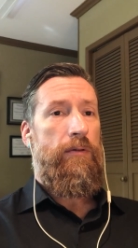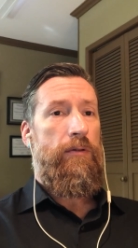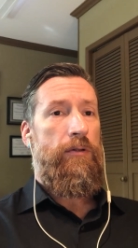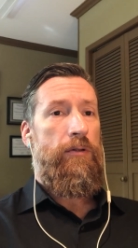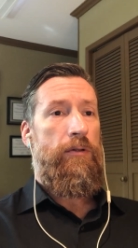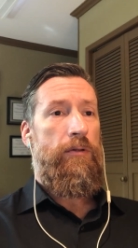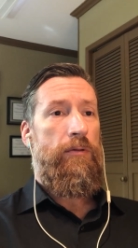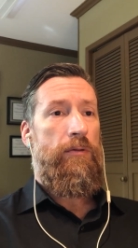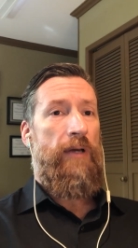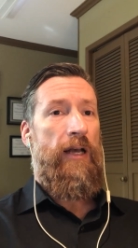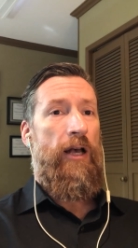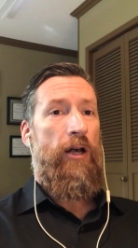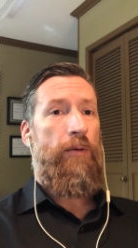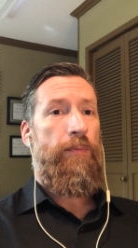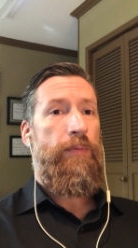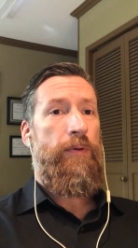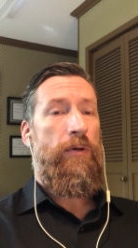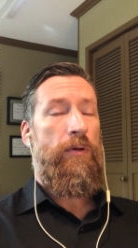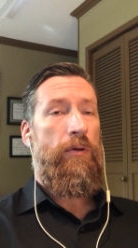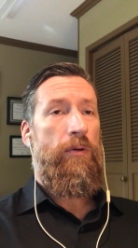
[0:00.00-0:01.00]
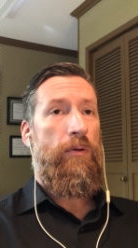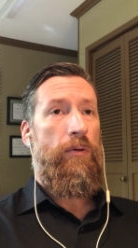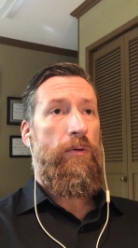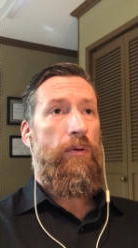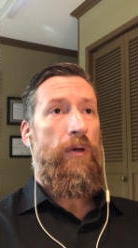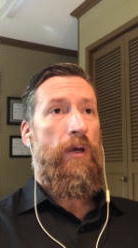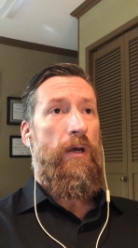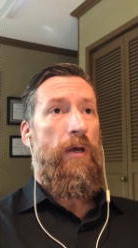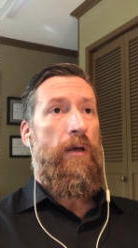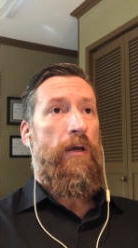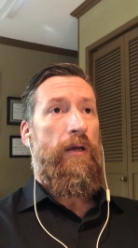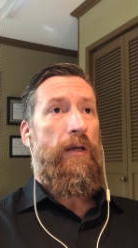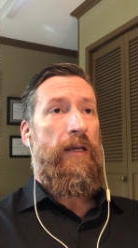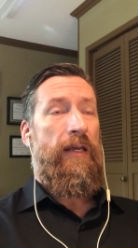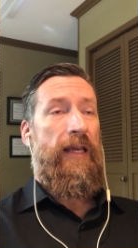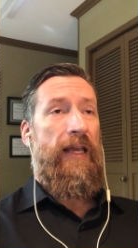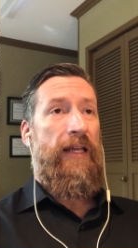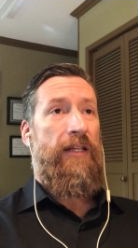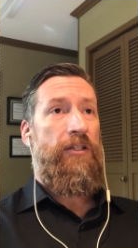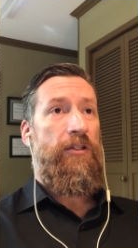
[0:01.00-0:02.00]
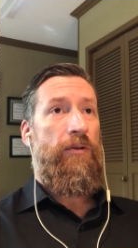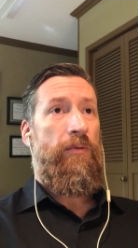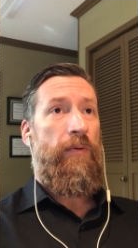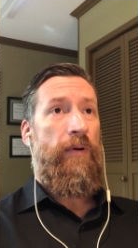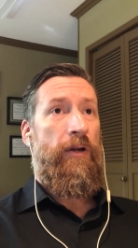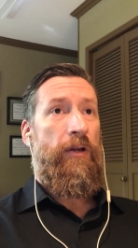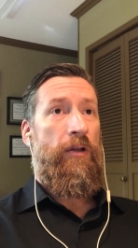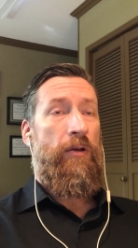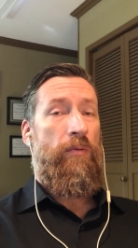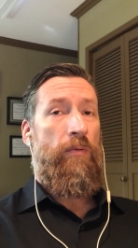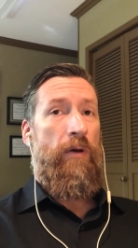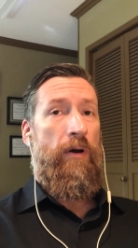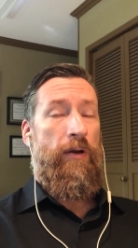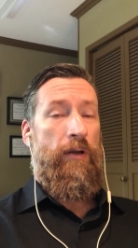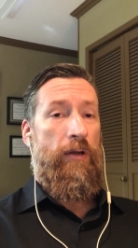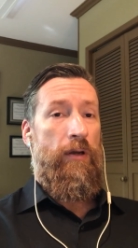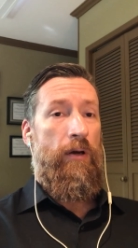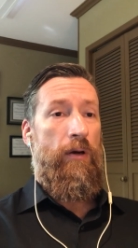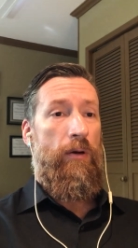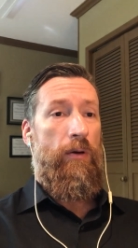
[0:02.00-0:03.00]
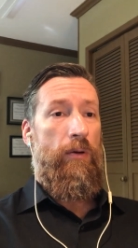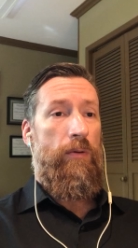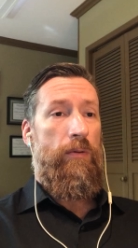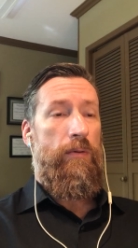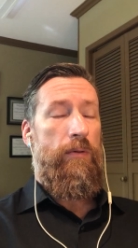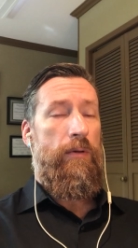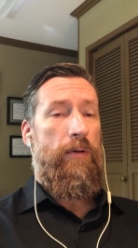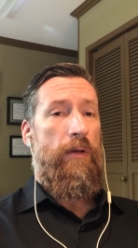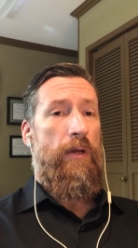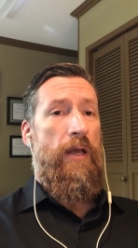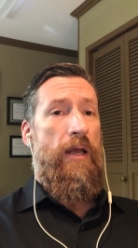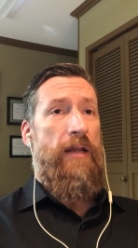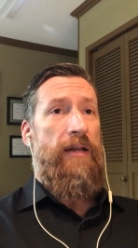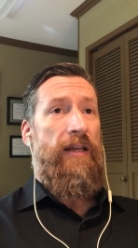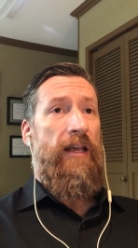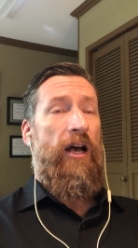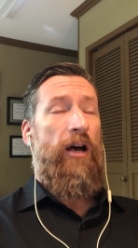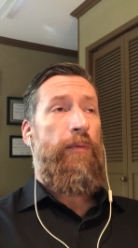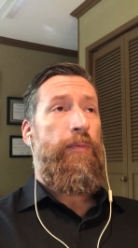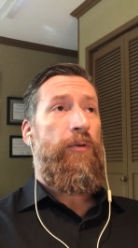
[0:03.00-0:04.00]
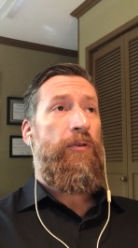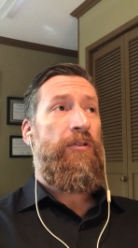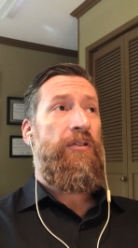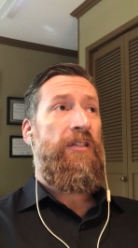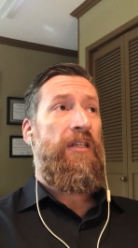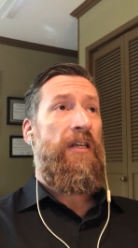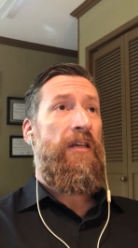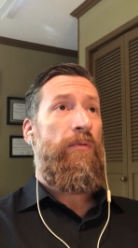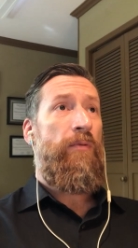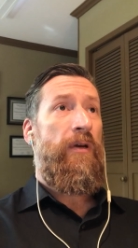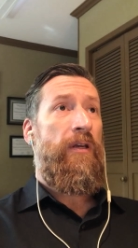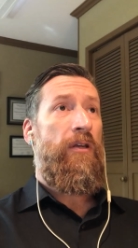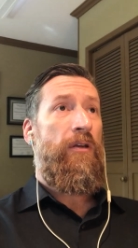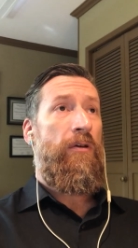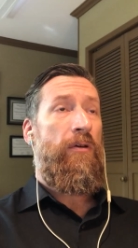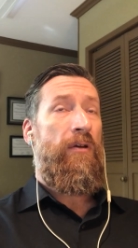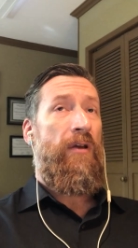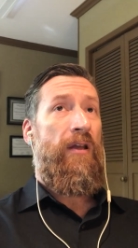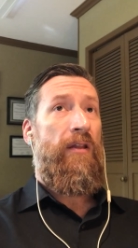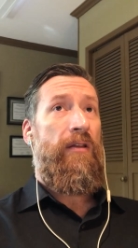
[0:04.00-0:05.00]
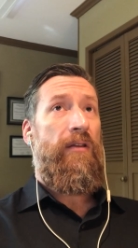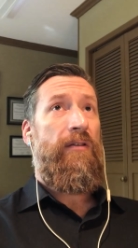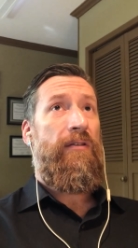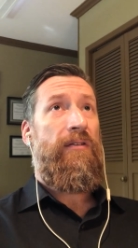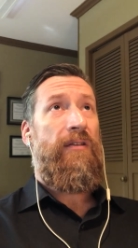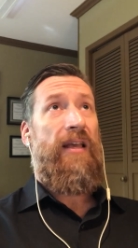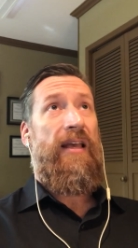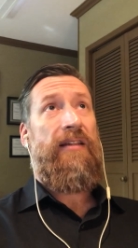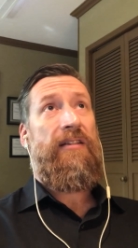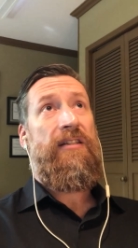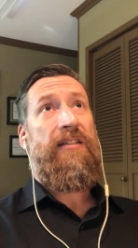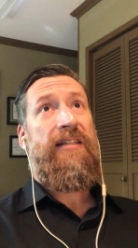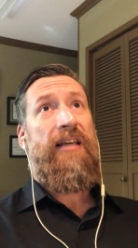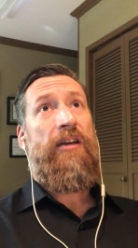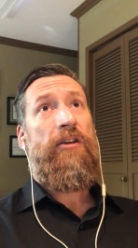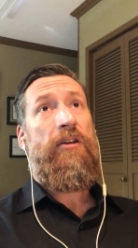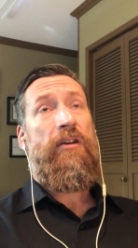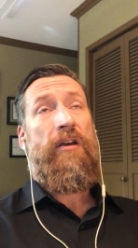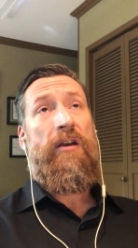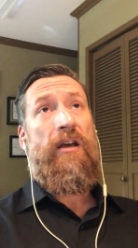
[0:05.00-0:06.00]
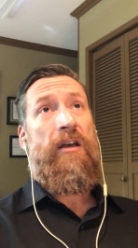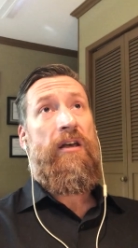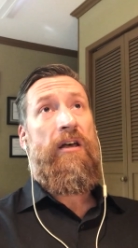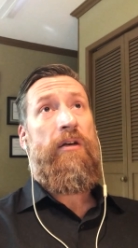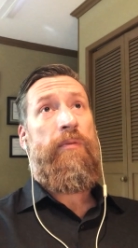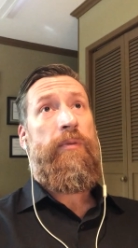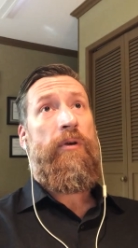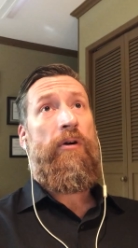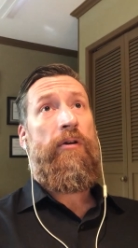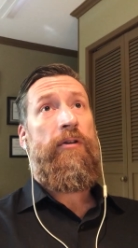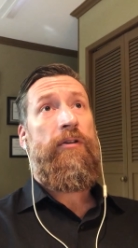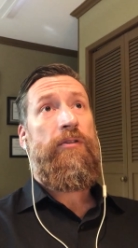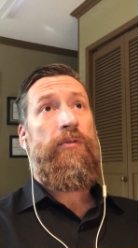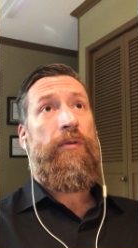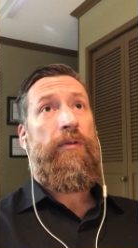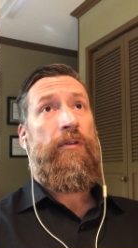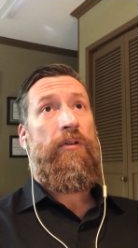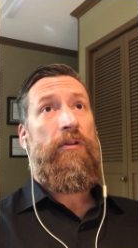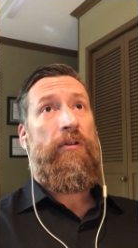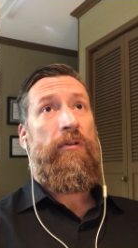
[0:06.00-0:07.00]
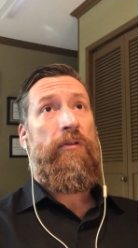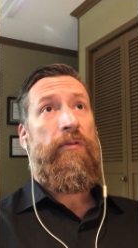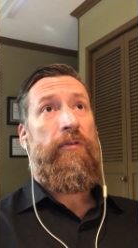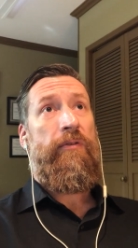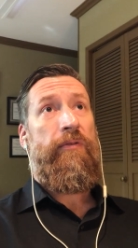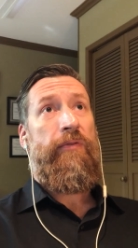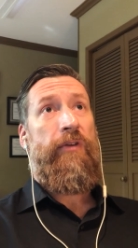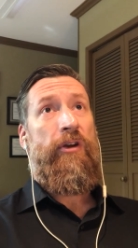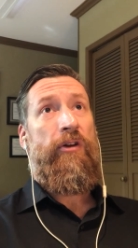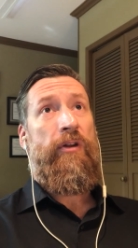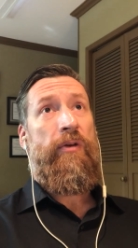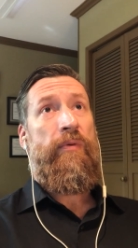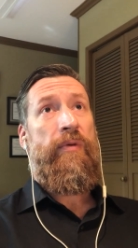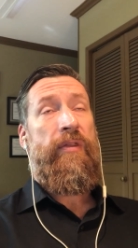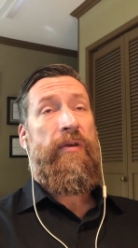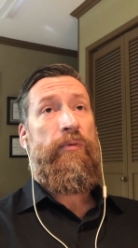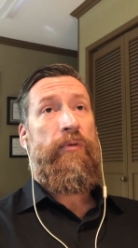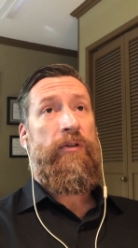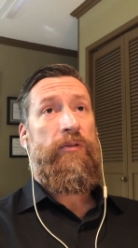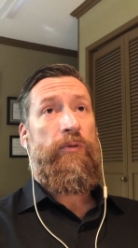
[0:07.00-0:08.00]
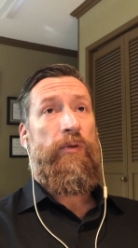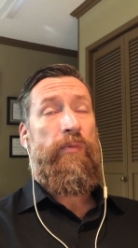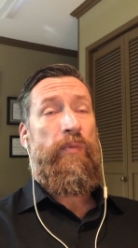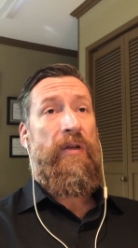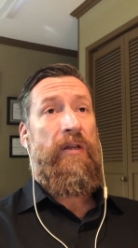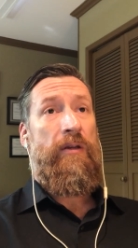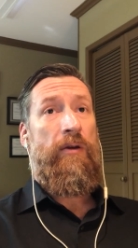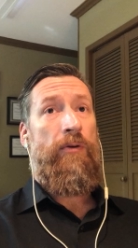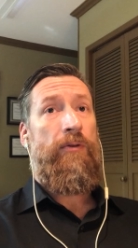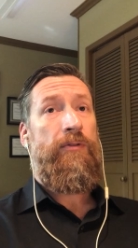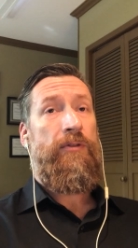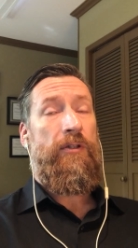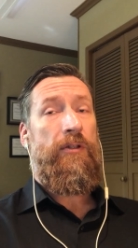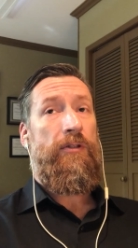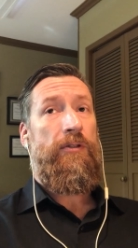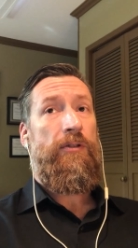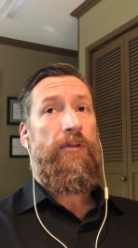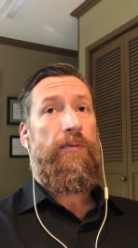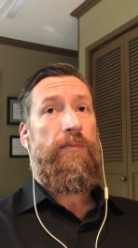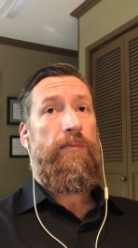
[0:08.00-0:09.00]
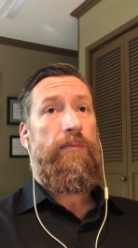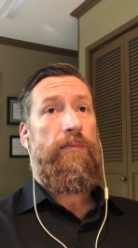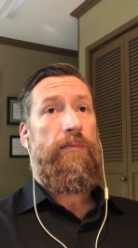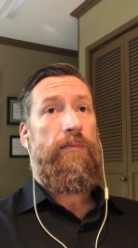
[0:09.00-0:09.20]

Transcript: to help you get to where you want to go, to help you see what you, and to tell you, I'll be honest with you, you know, anyone that works with me knows this.